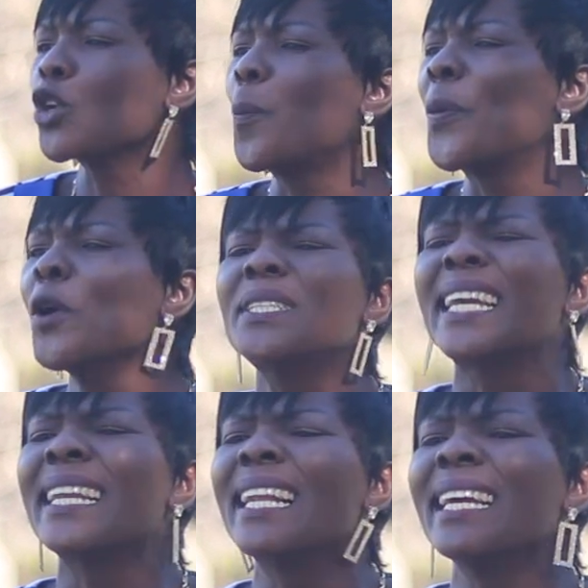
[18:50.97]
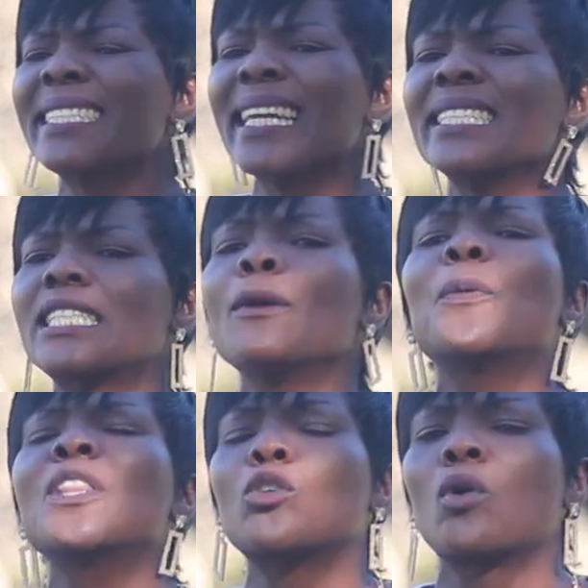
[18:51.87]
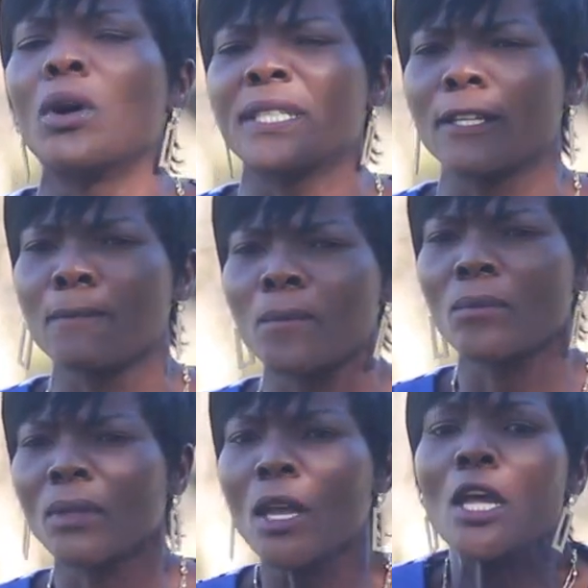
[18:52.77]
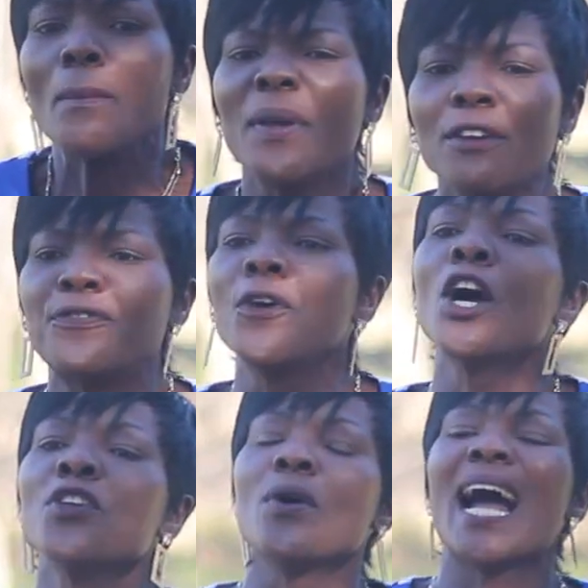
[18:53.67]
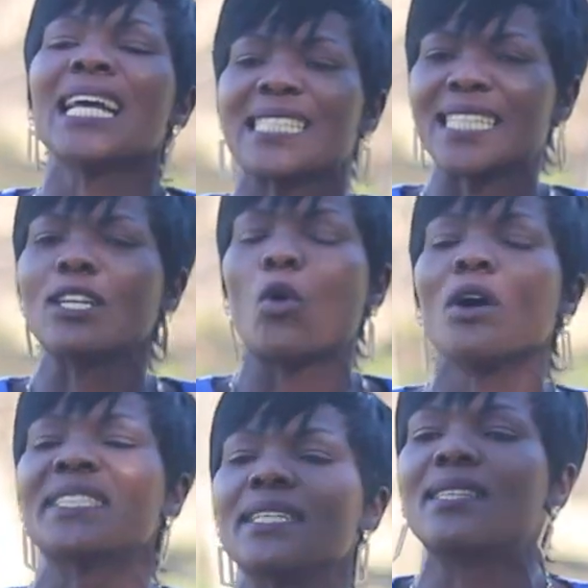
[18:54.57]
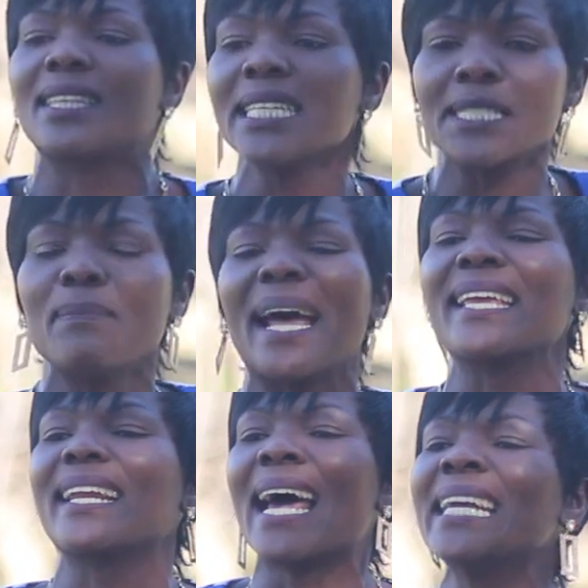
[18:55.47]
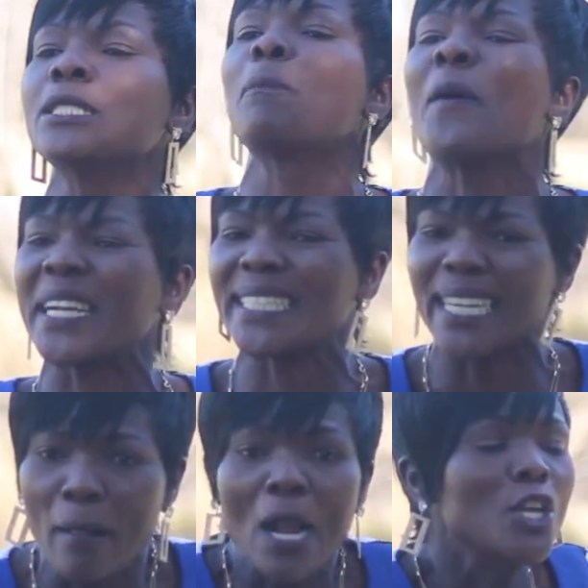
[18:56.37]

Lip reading: to build a relationship with God. Before you ask God, is this my right partner?